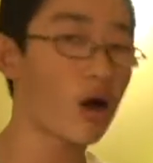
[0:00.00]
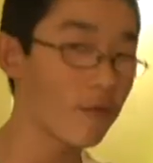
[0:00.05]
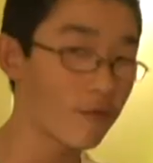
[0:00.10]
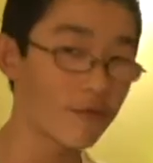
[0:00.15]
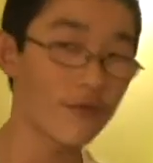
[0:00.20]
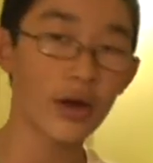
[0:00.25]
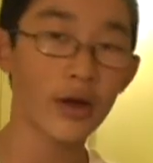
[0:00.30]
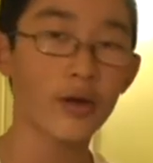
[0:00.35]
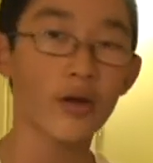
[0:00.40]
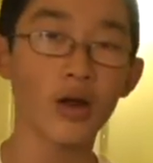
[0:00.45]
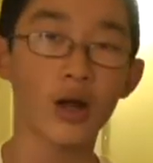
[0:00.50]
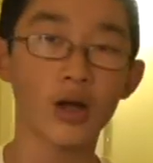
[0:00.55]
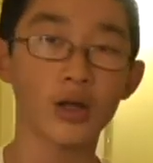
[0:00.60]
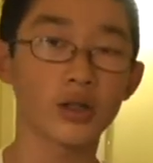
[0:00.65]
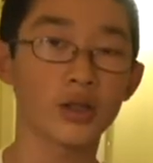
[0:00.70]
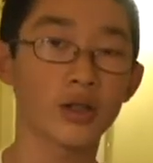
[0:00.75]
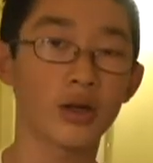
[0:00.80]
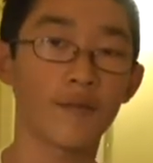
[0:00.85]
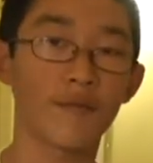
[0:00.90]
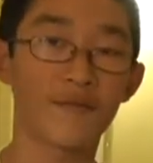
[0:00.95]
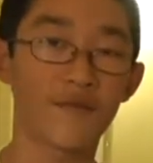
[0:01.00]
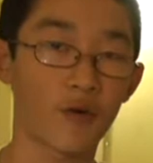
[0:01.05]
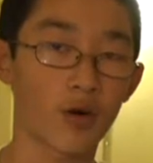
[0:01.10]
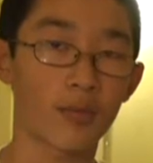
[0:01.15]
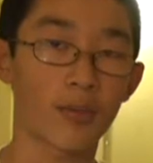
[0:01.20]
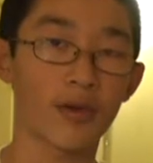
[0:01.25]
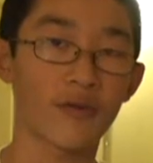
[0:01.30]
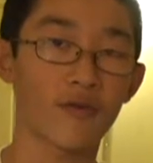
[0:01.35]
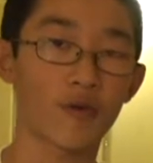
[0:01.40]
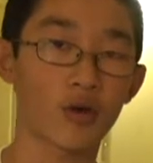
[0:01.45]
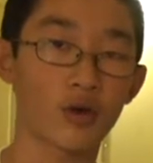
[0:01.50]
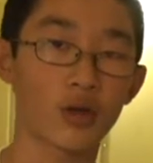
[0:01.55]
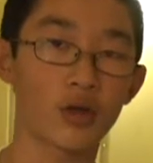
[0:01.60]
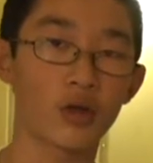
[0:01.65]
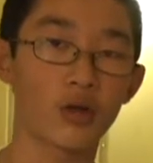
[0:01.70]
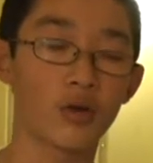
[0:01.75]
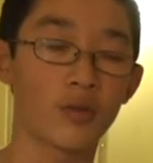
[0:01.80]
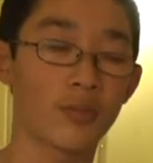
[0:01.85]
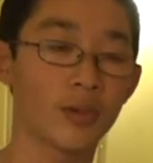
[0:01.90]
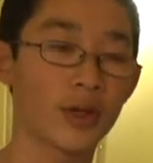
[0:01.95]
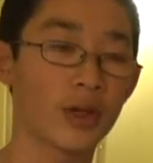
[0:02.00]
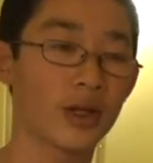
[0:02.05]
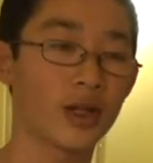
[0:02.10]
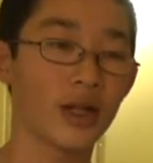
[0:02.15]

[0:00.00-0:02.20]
very awesome 4x4 cube.